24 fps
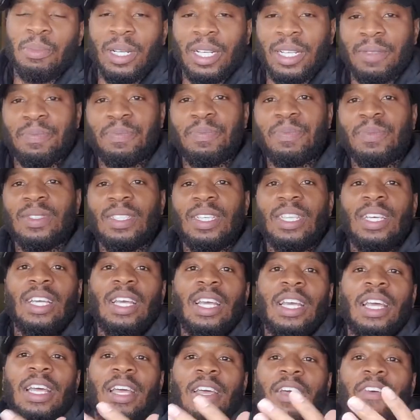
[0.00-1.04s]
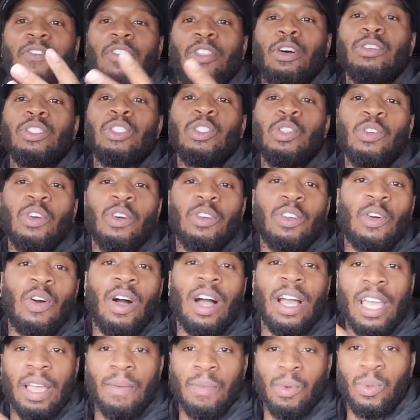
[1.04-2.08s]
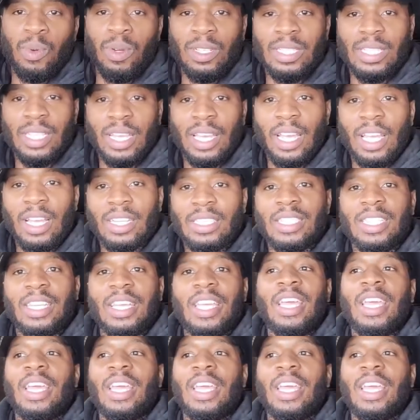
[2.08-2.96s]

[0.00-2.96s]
But for those of you who don't know, I am a real estate agent.